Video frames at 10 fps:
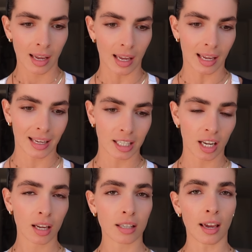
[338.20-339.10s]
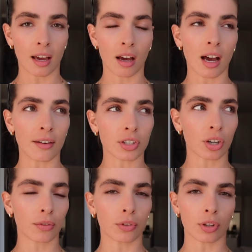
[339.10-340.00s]
And yeah, I've just got a
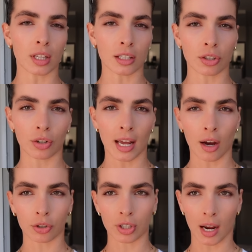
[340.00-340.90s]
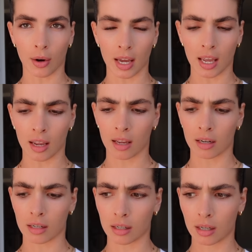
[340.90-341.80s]
few things to do now. Shower
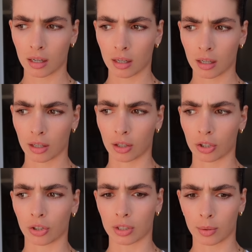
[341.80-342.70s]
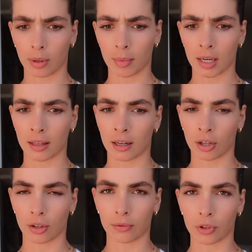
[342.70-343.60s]
and got a doctor's appointment, and then I've got
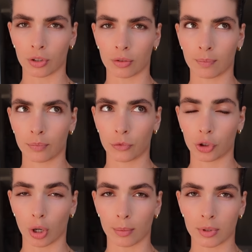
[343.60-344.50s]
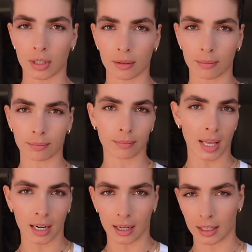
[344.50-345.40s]
a few jobs and
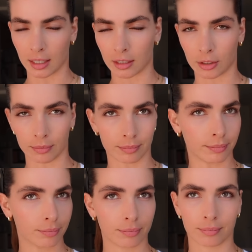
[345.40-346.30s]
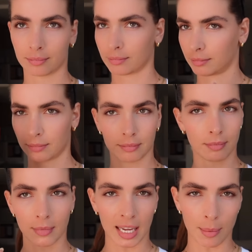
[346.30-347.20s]
editing and
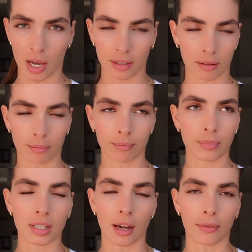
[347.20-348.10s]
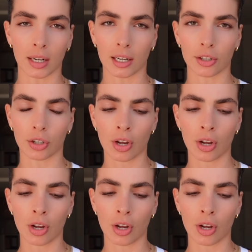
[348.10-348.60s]
emails and stuff I need to